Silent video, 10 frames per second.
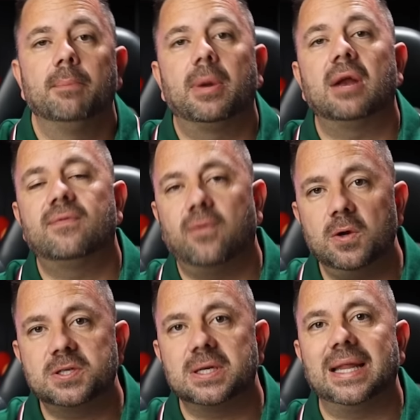But
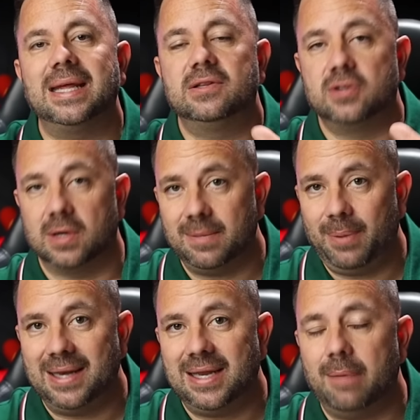unfortunately, during the
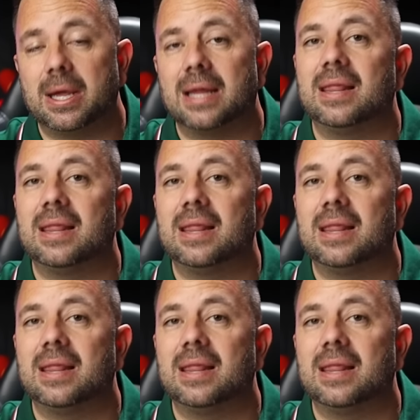pandemic,